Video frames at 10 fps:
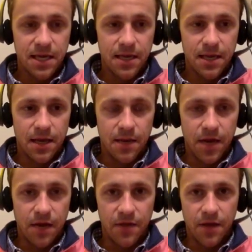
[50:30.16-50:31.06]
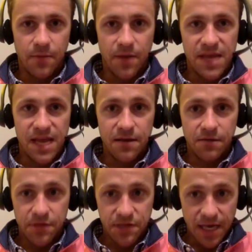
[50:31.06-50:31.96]
um, on by the end of
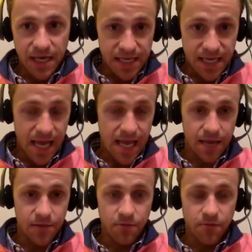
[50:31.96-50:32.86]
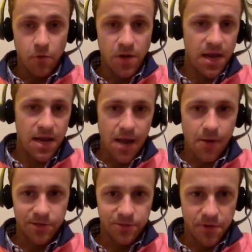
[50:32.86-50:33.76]
the second day, so forty-eight
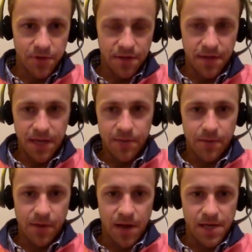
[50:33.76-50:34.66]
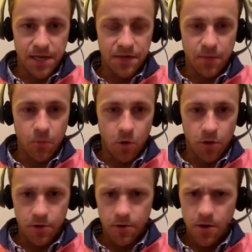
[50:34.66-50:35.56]
hours with nothing in my body except
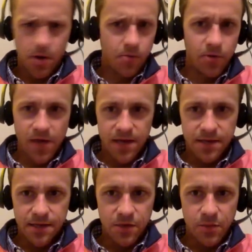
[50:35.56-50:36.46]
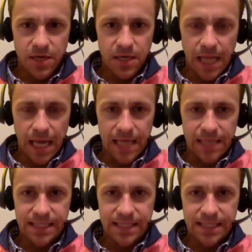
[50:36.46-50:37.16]
water, we went and did spin class.